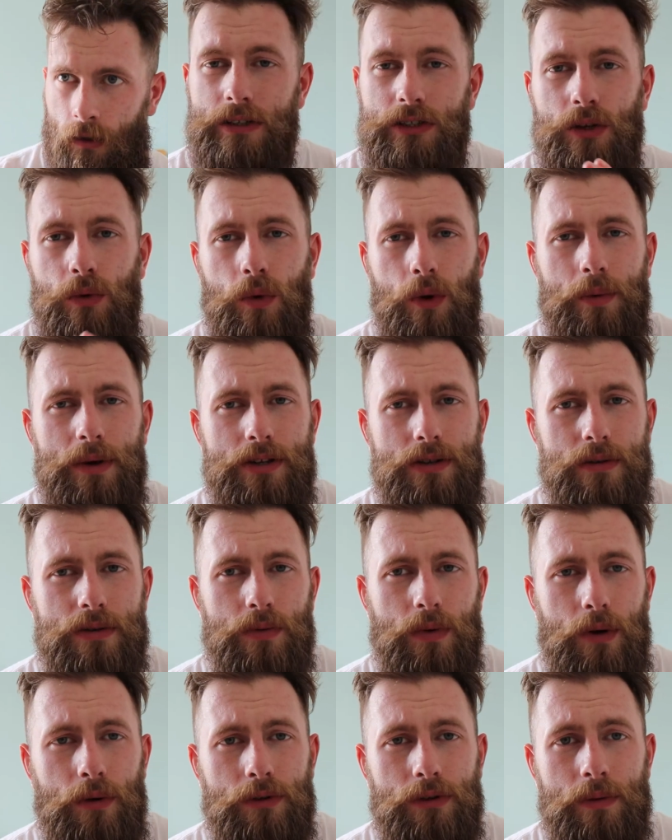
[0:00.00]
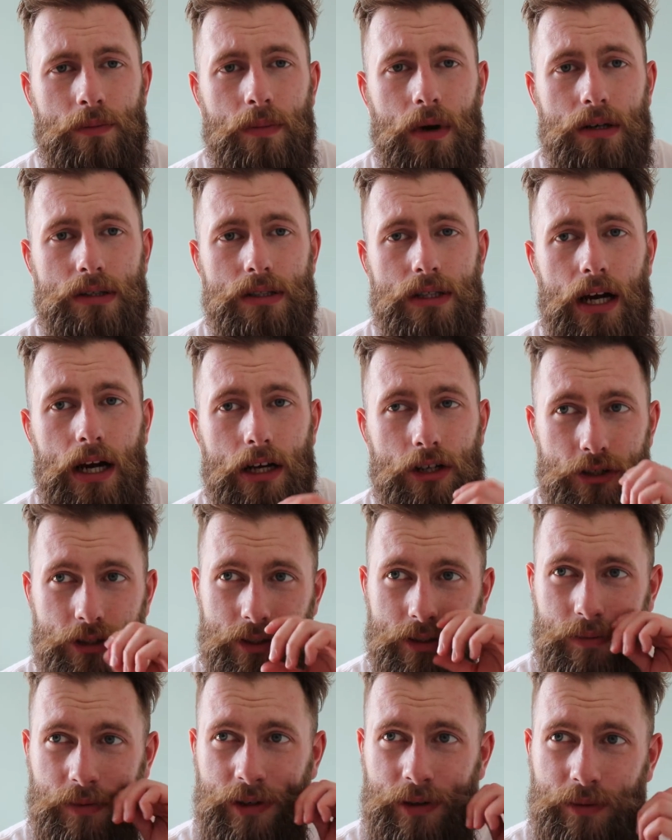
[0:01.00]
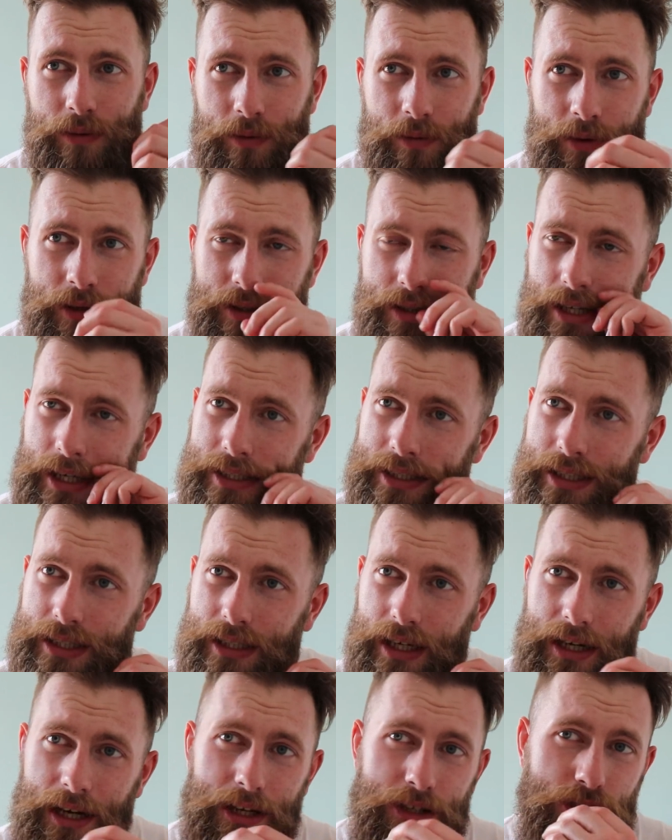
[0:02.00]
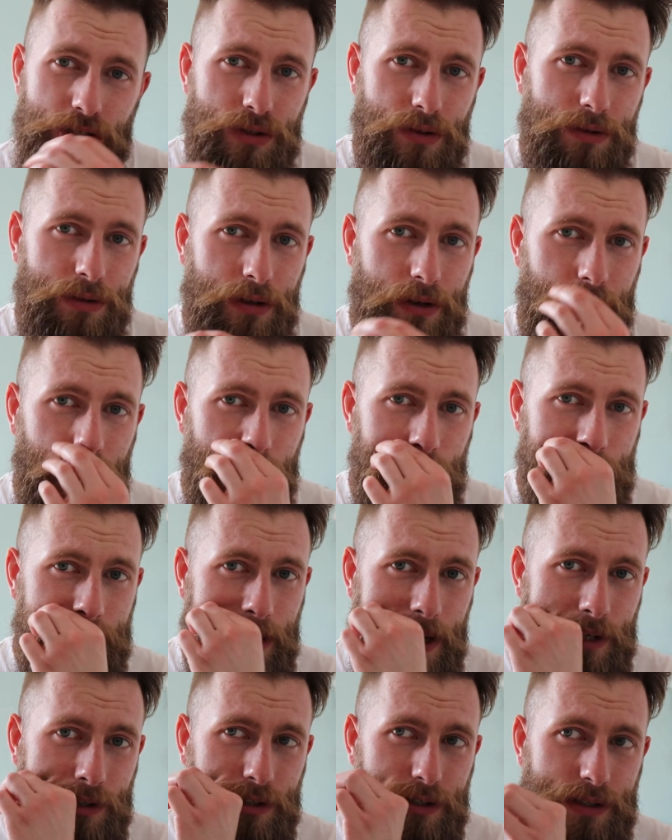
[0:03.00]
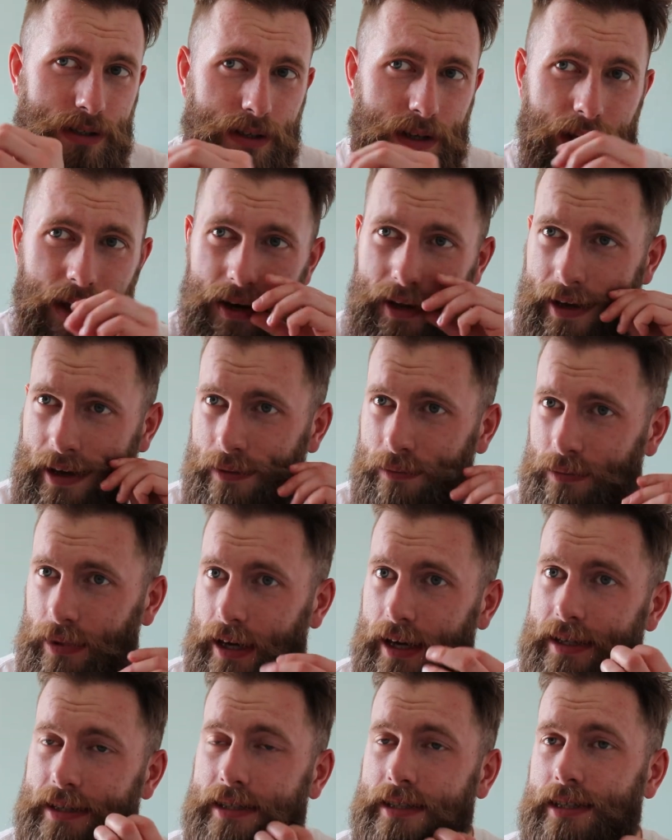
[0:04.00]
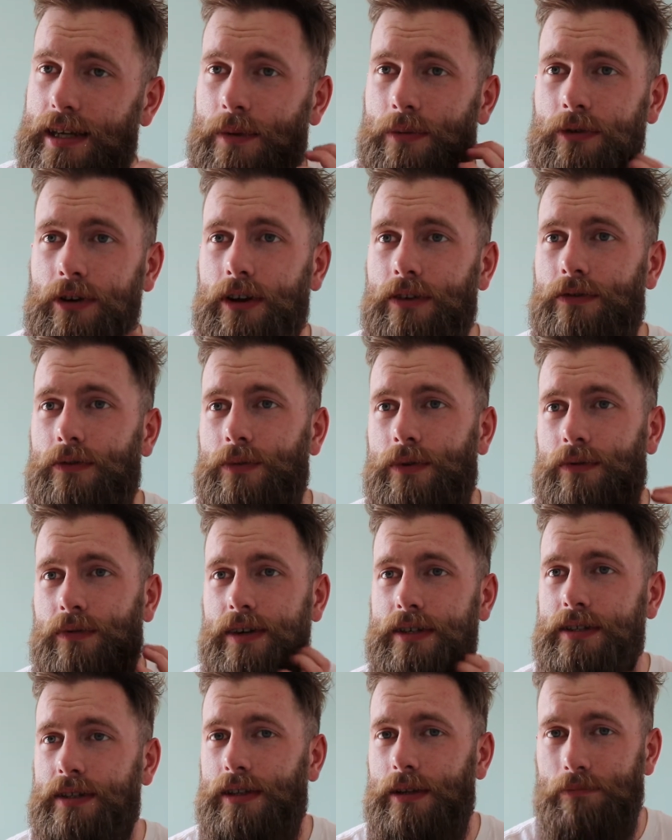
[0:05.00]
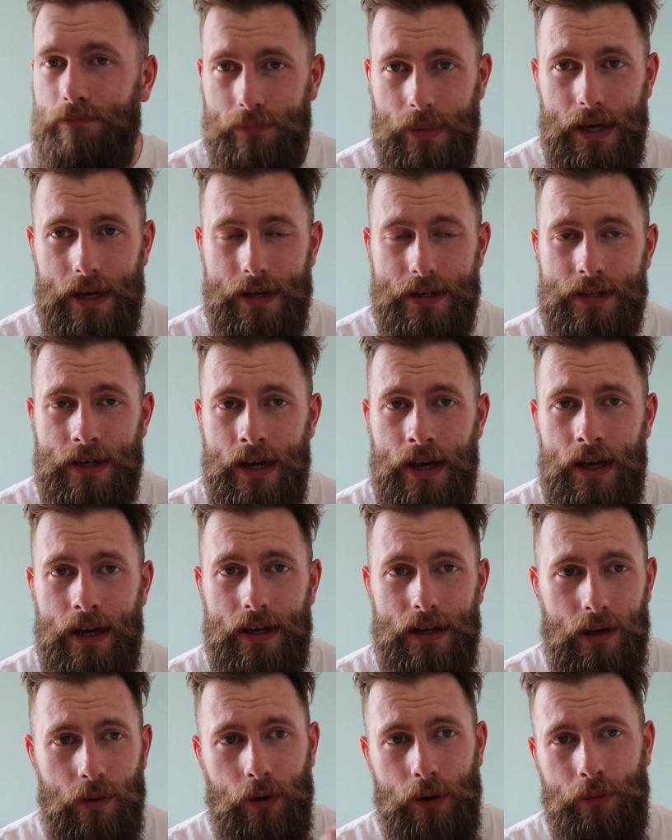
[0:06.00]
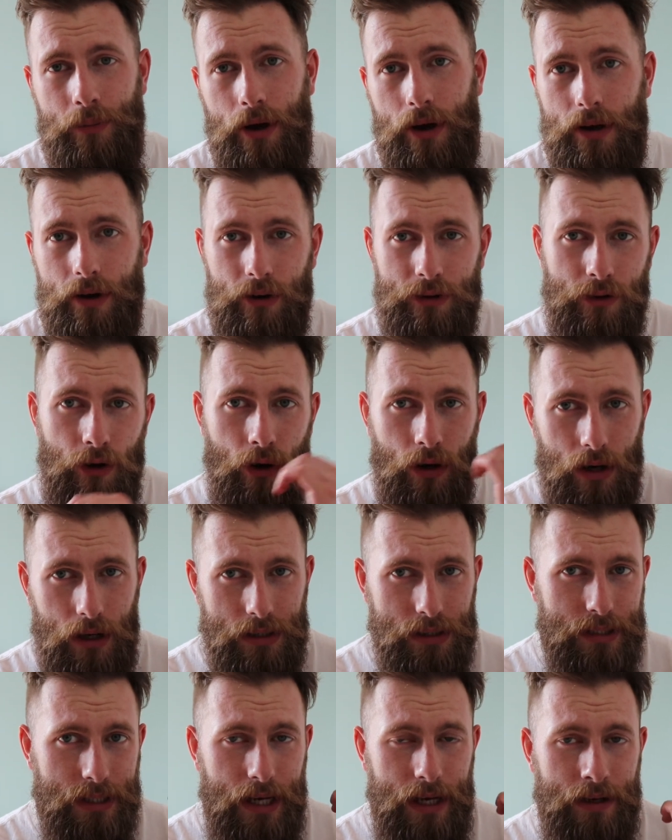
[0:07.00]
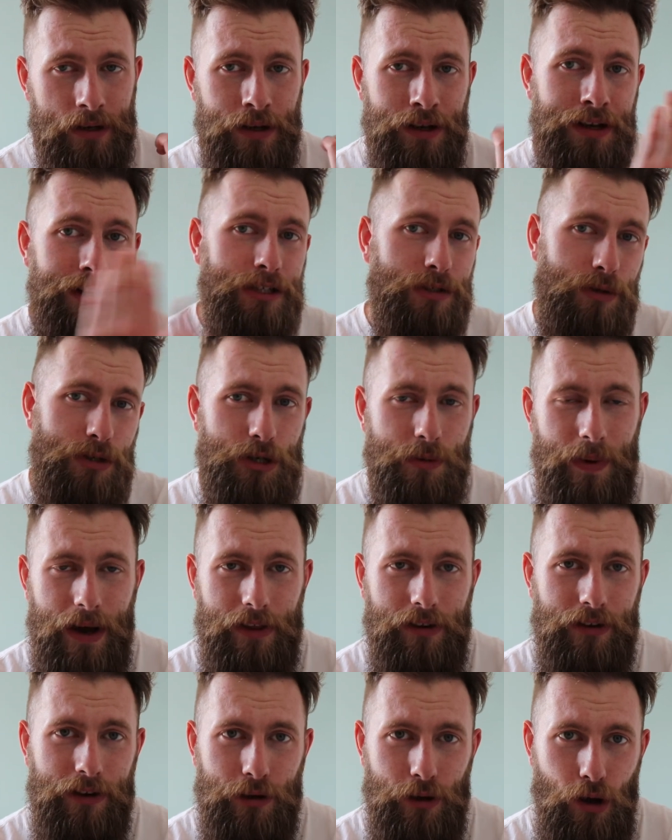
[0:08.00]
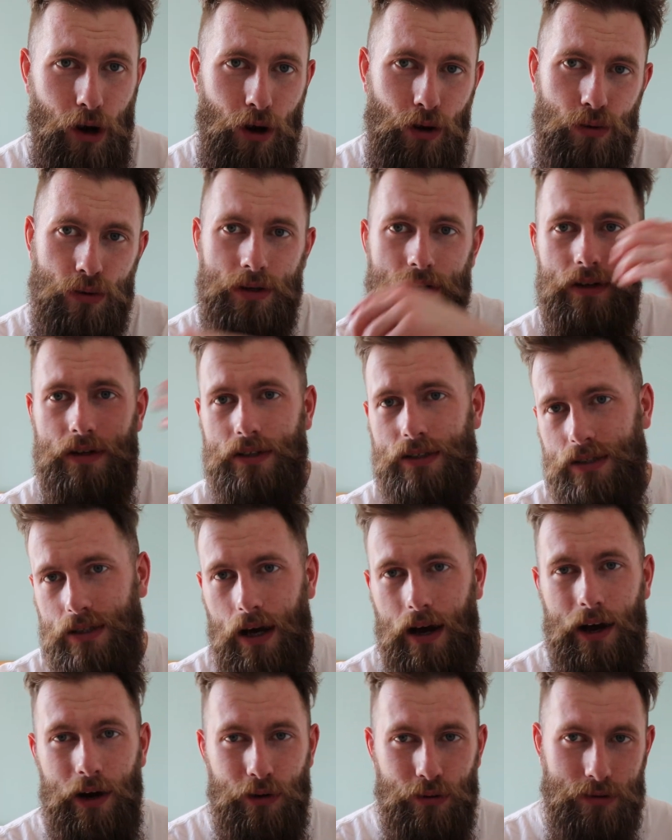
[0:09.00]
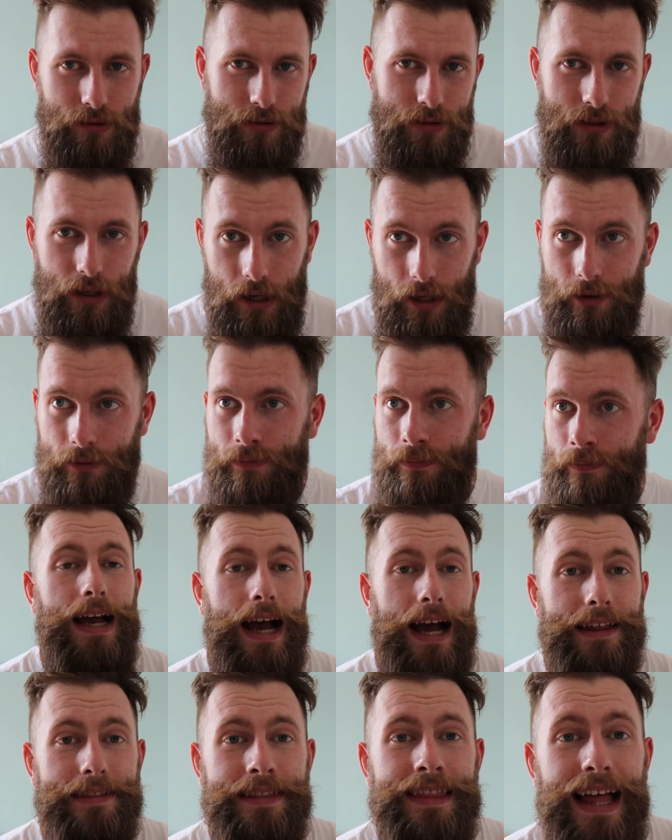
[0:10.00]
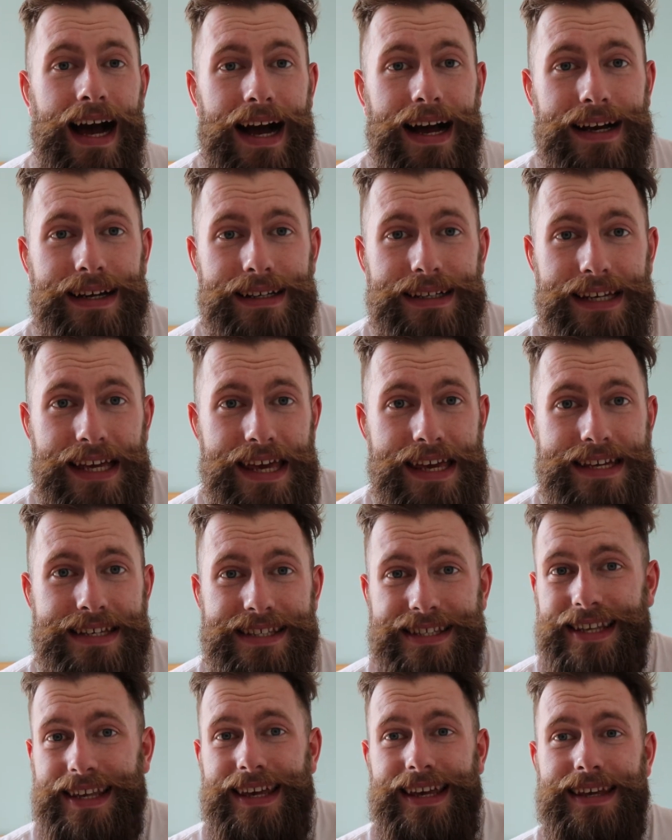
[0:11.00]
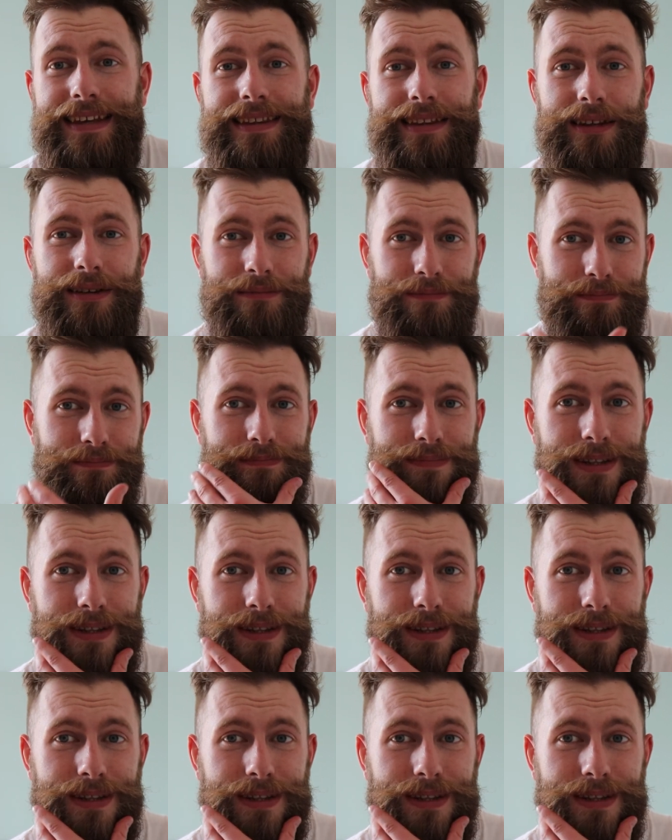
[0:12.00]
So what we do as well on the mustache is we start to style it just on the cold setting, just to get it in place and separate from the rest of the beard. Then we put it on the hot setting, switch it back to the cold, styled, done. And that is it. The